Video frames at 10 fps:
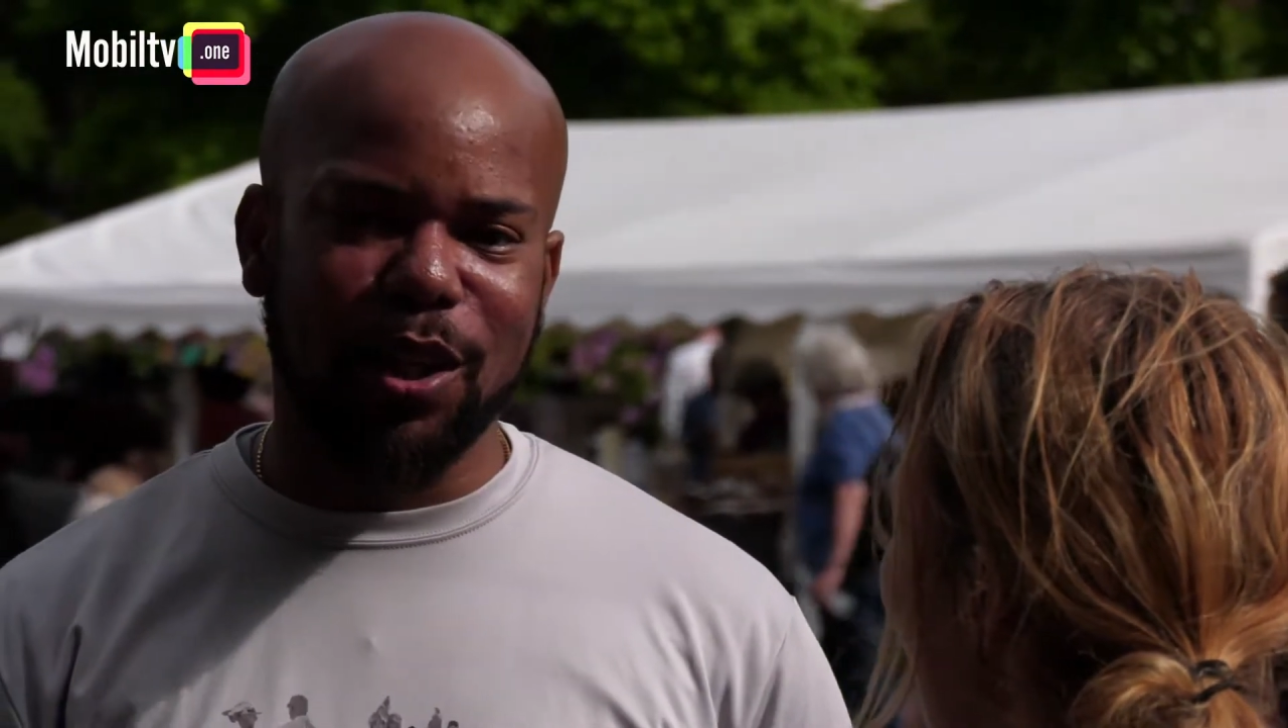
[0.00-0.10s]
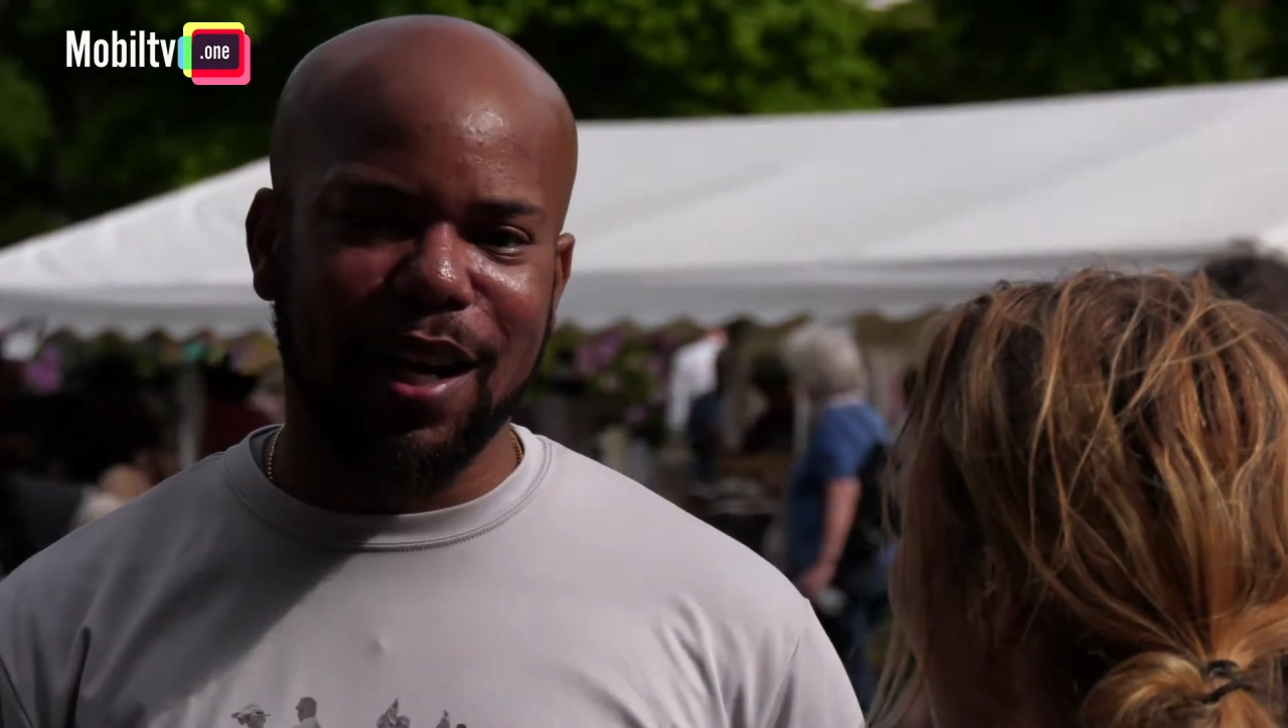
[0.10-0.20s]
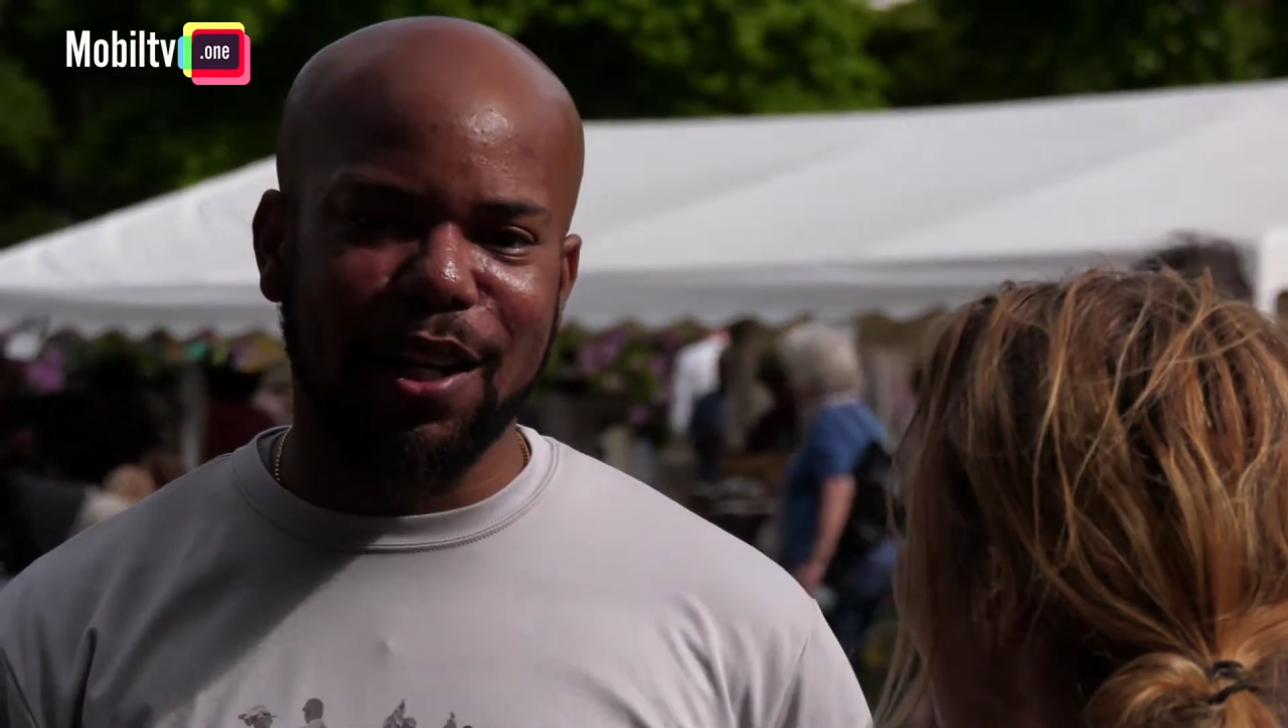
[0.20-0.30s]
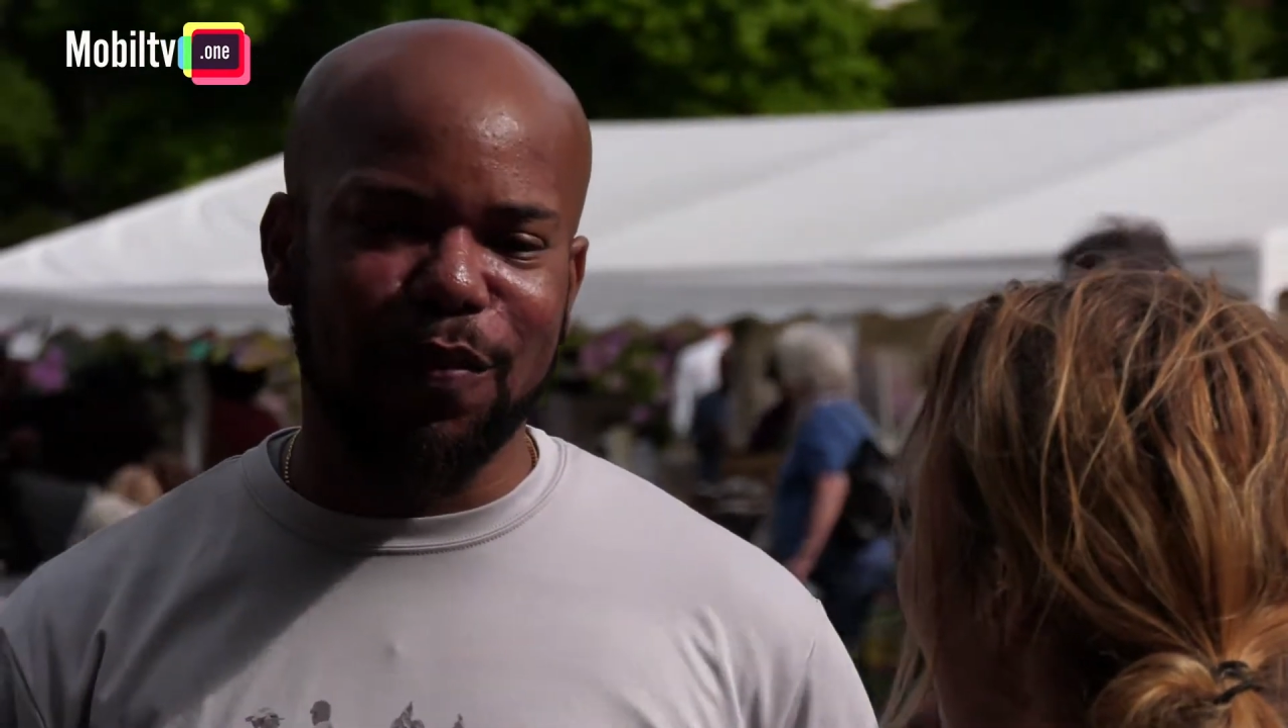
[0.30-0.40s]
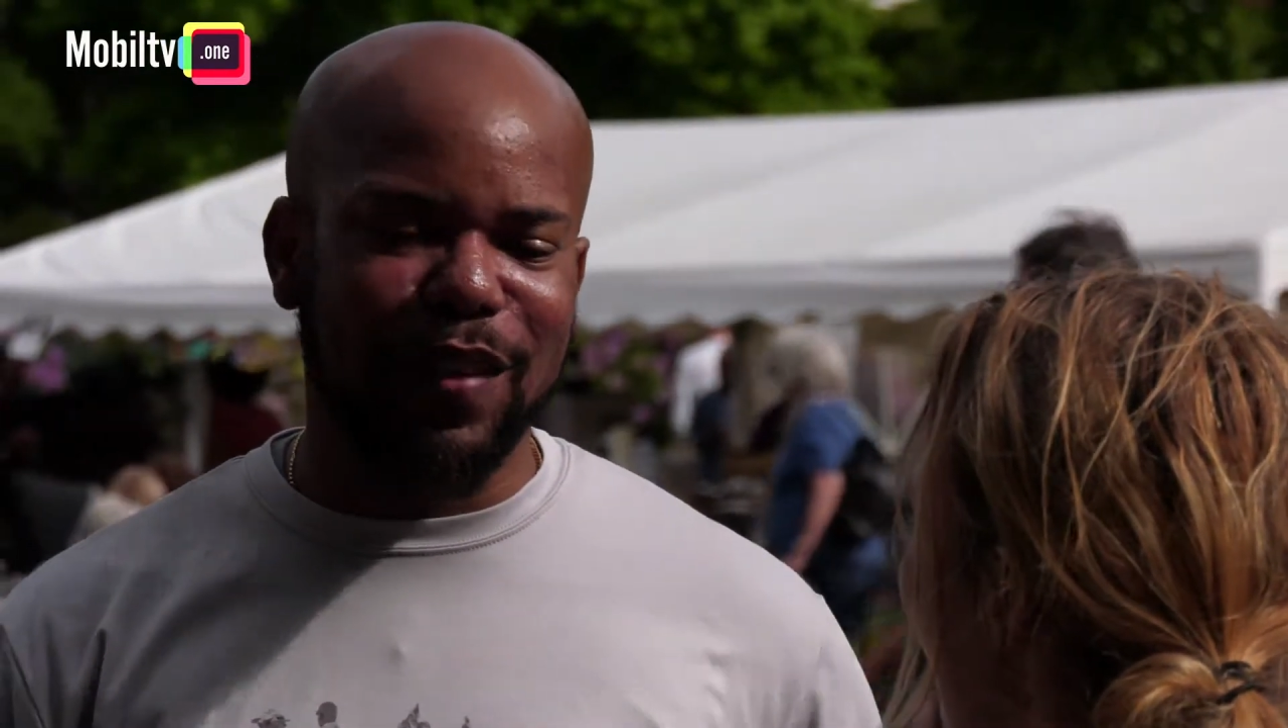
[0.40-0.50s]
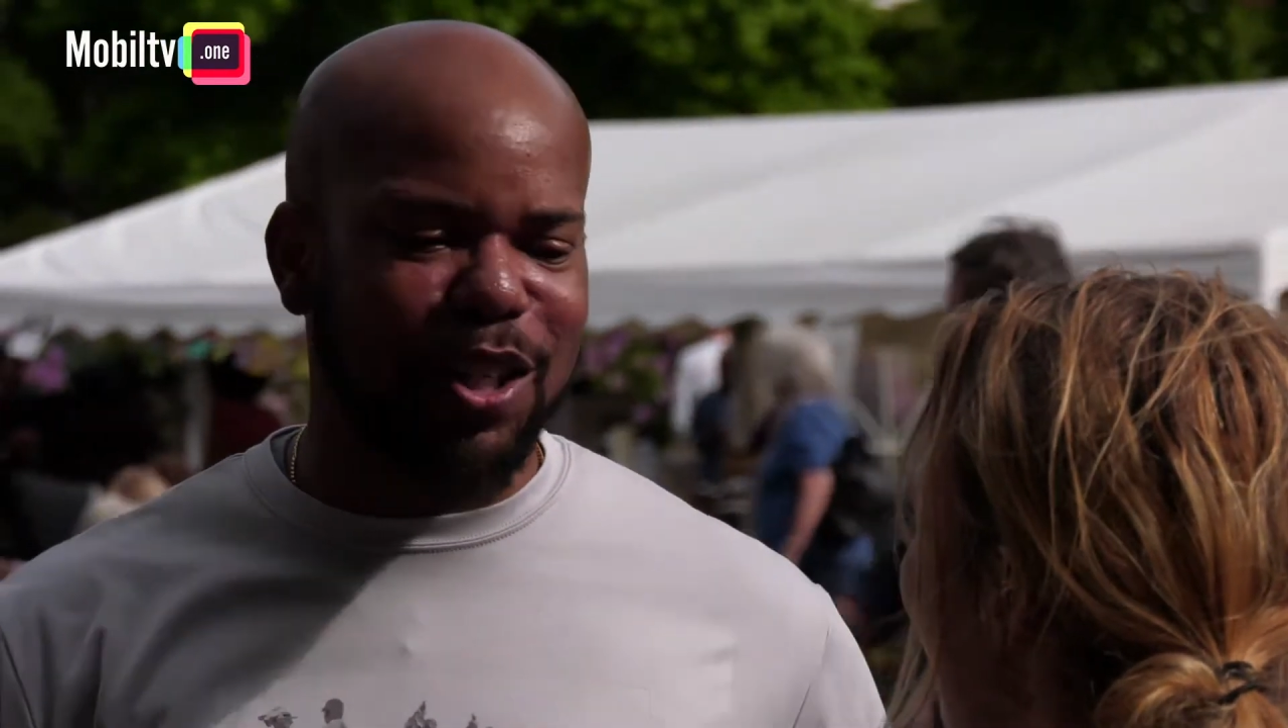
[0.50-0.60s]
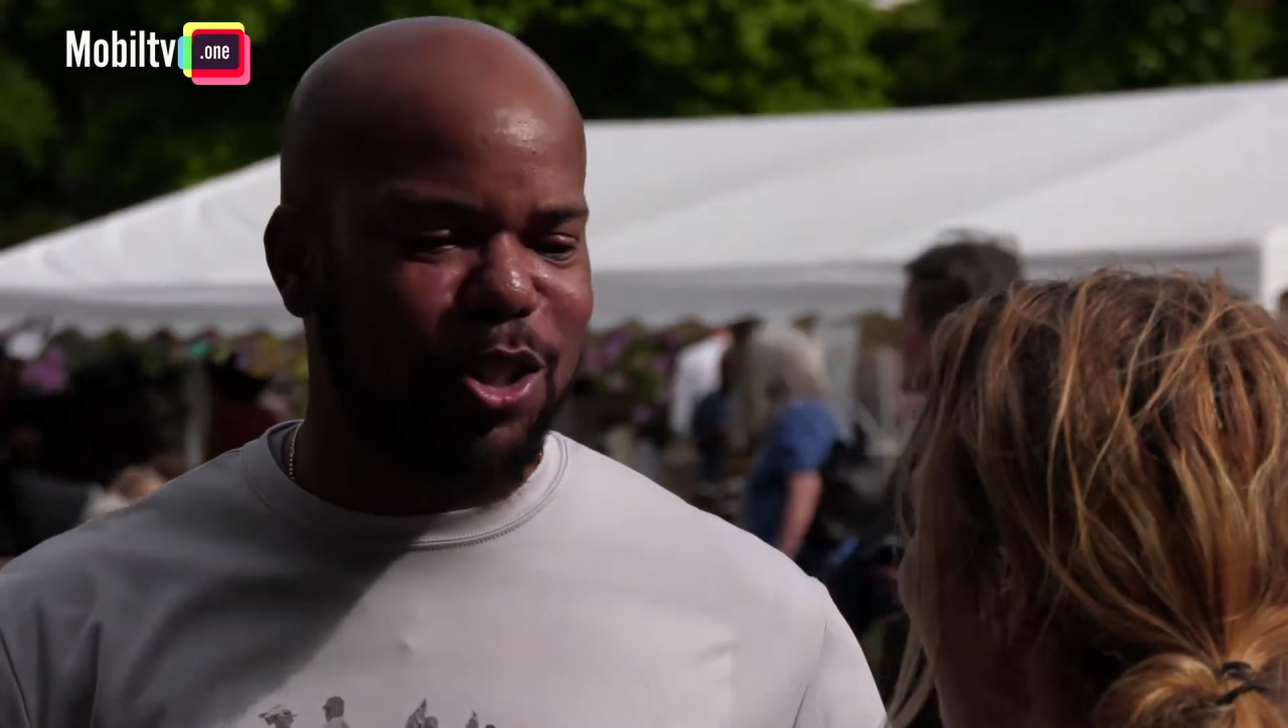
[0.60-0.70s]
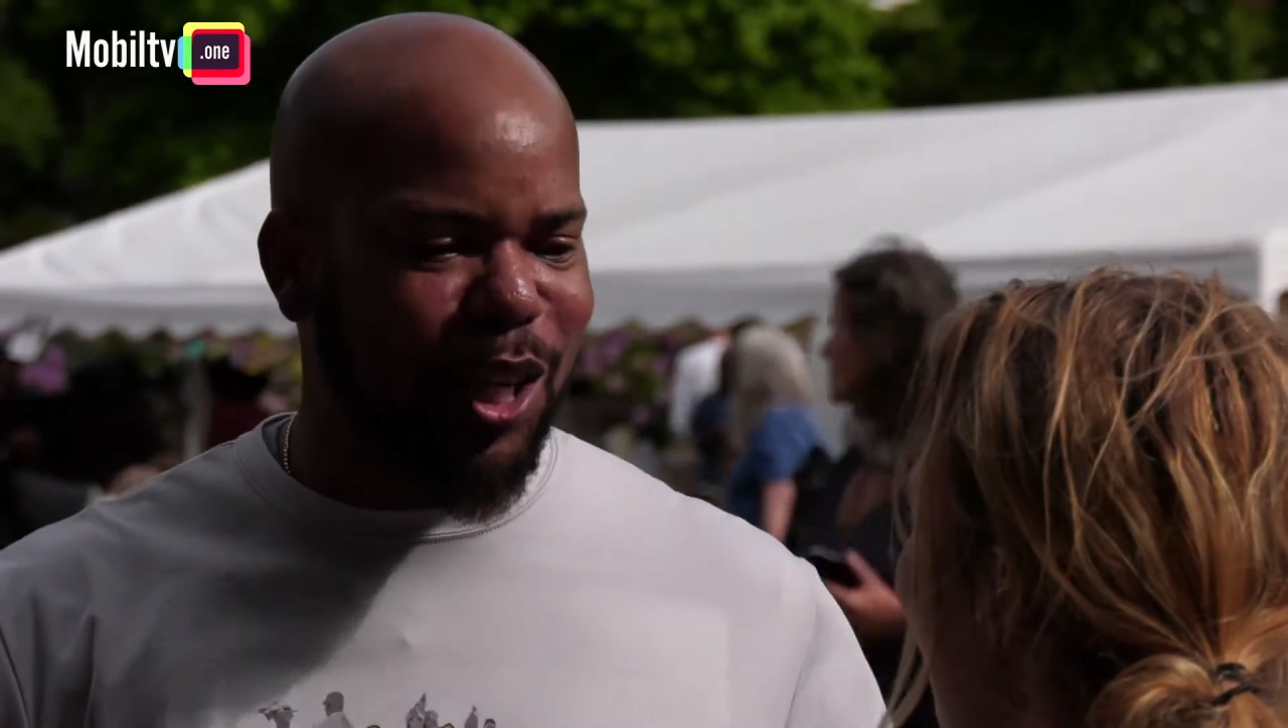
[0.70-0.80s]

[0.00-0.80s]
kind of get